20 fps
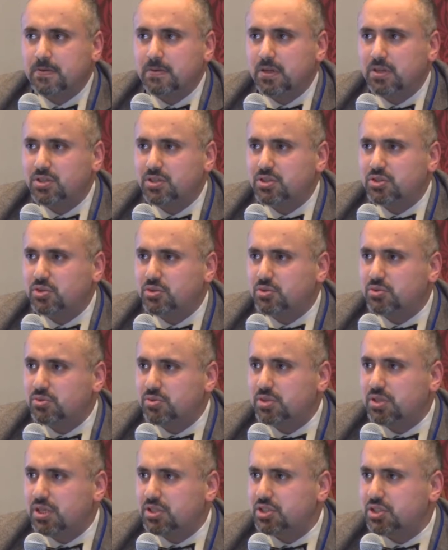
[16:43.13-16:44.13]

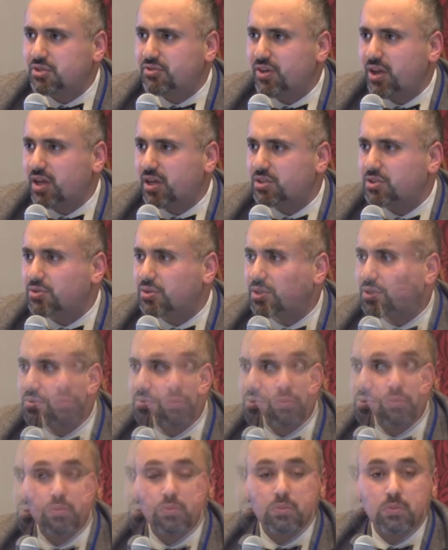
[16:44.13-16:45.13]
It's not just facts, right?
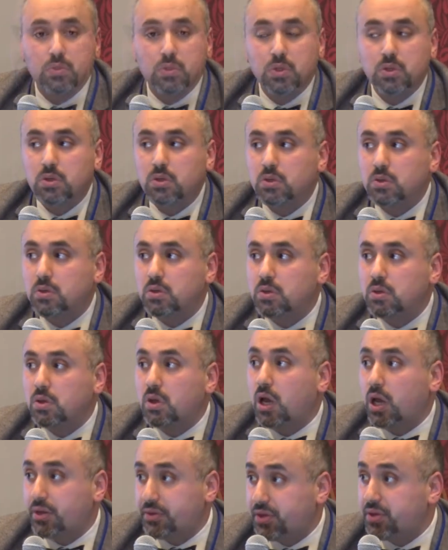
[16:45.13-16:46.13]
So,
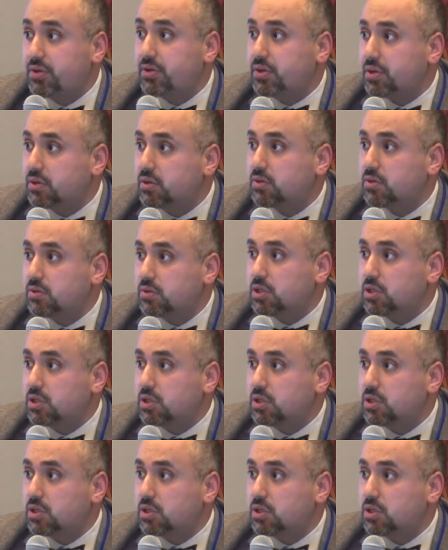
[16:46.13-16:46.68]
identity.